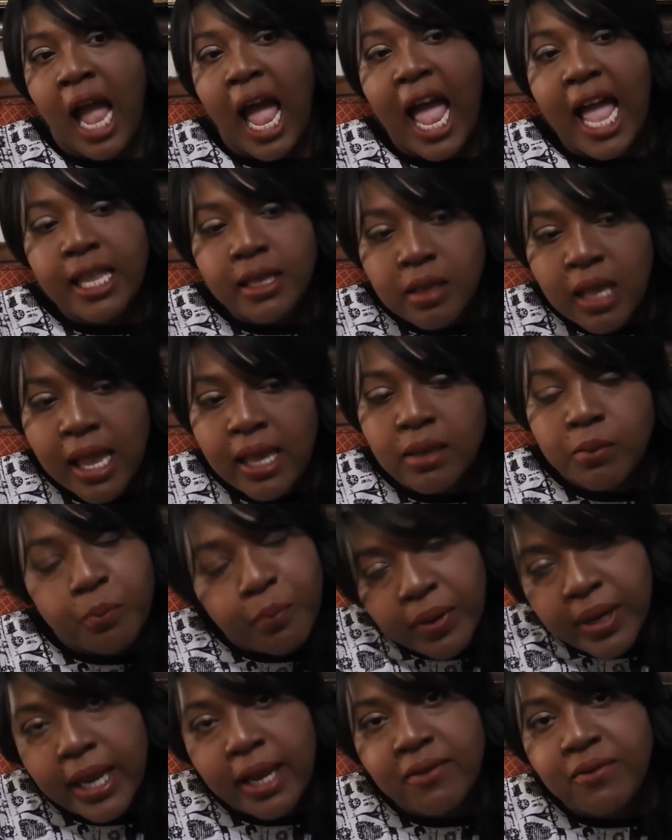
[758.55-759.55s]
And
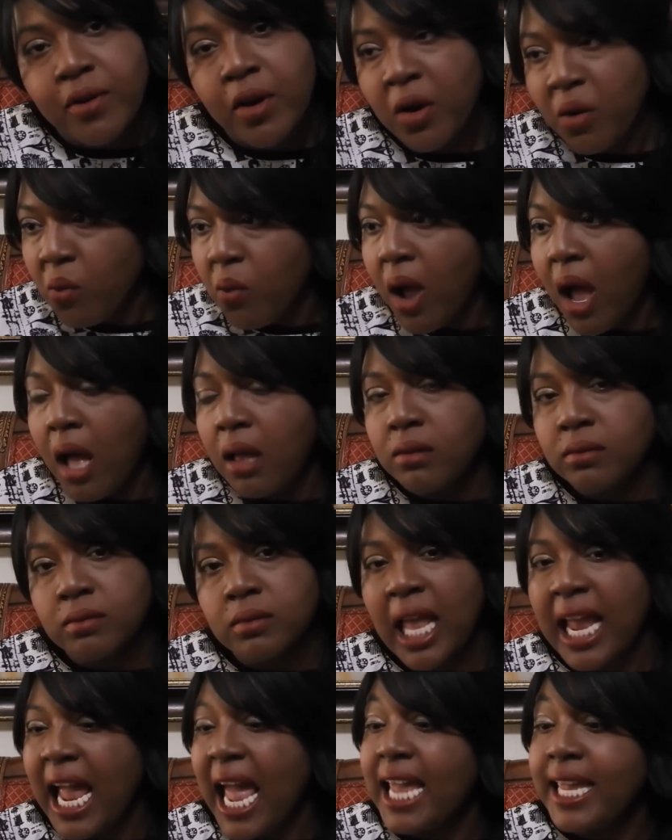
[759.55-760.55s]
play very well.
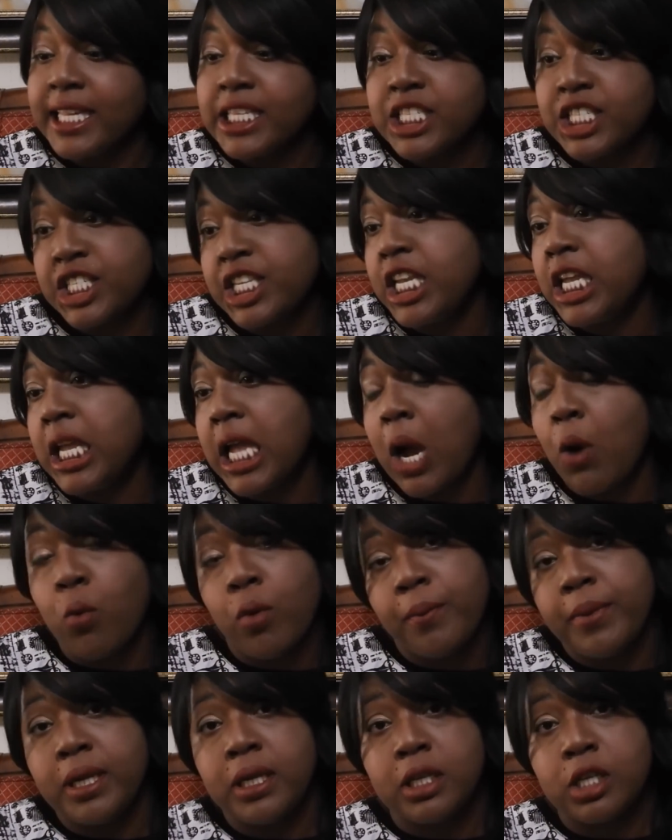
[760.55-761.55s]
Like, I can see a
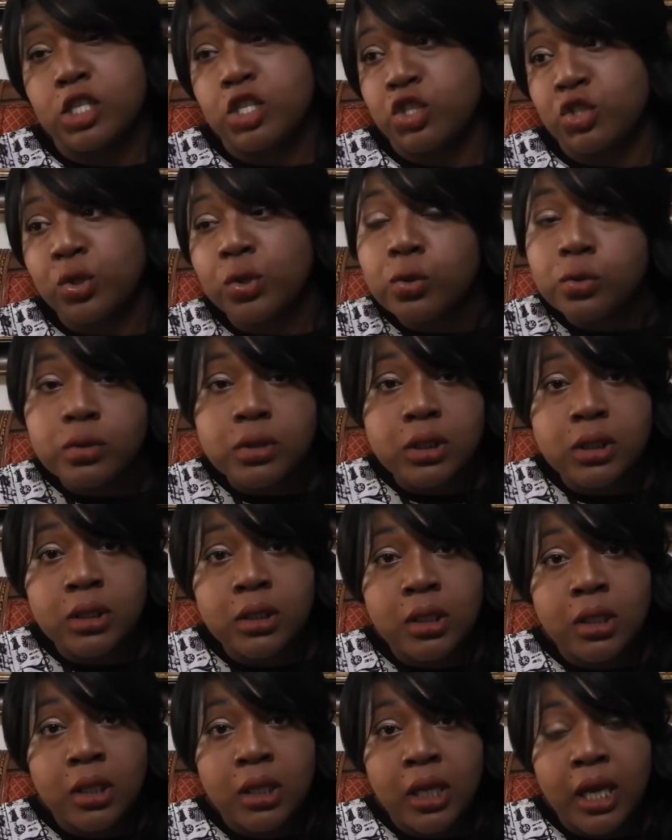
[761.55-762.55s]
woman in a suit
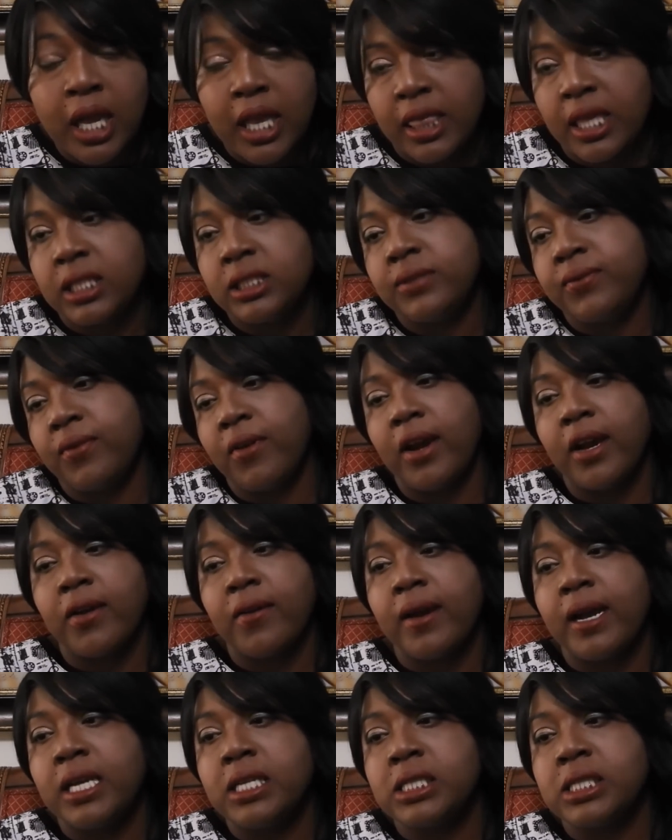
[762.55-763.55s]
in this
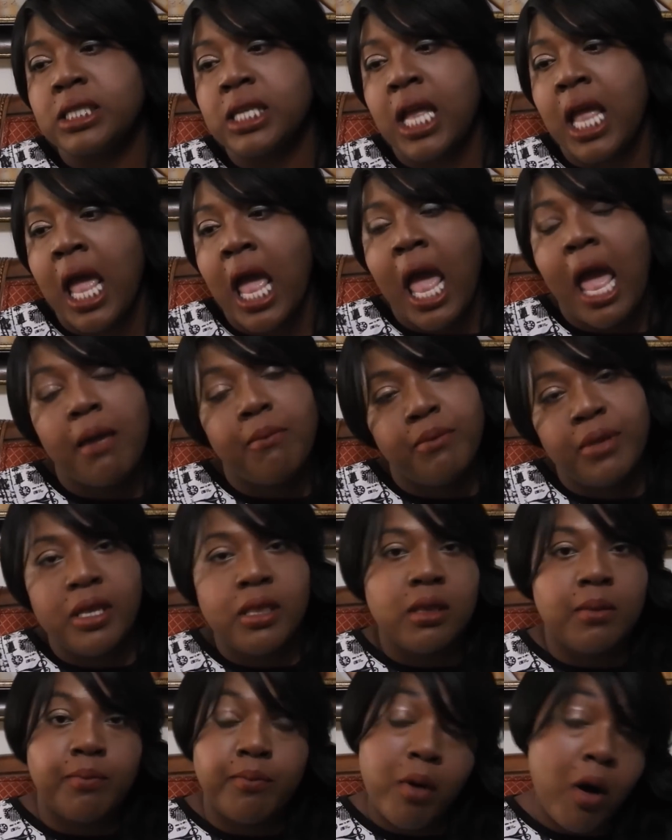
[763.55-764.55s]
fragrance and
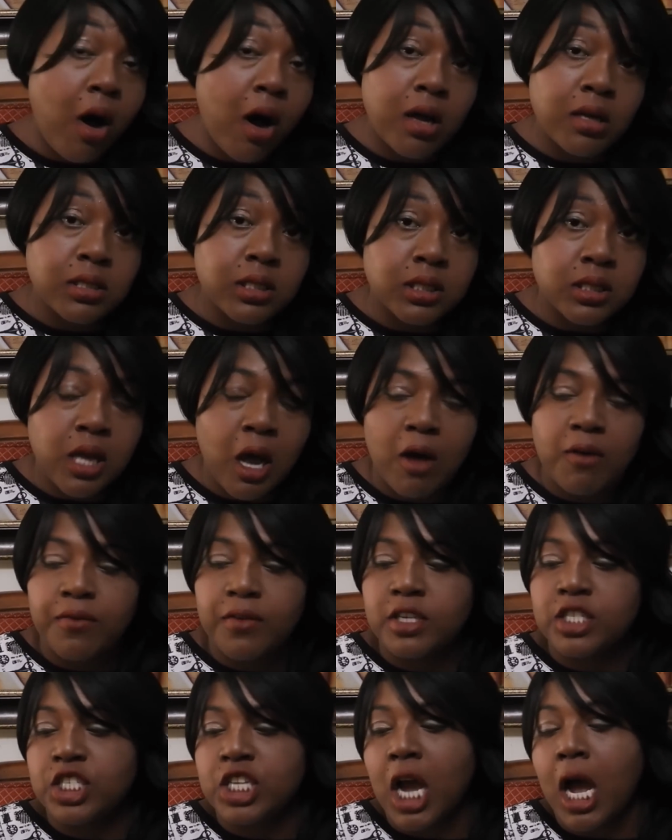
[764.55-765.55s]
being the boss of
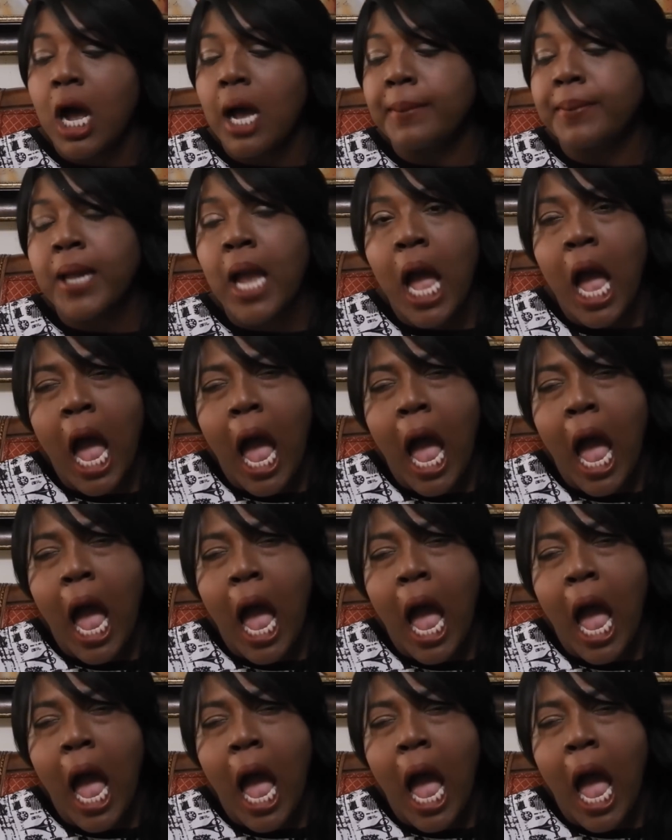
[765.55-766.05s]
her job.